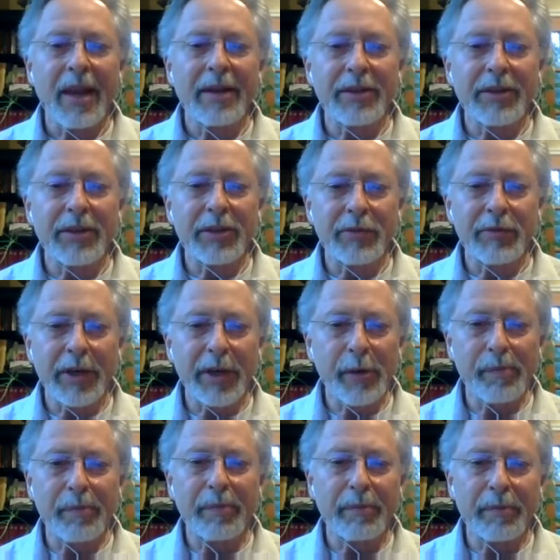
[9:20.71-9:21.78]
to this very
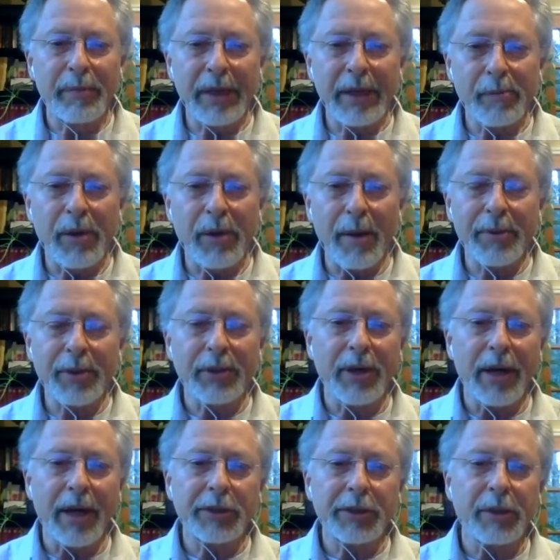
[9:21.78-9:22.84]
big popular
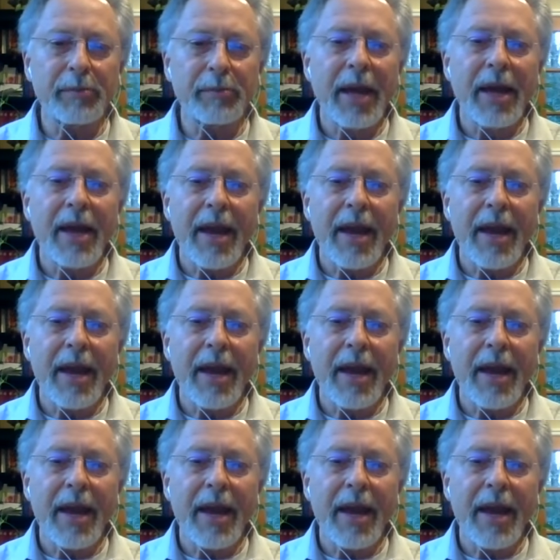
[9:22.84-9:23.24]
ashram.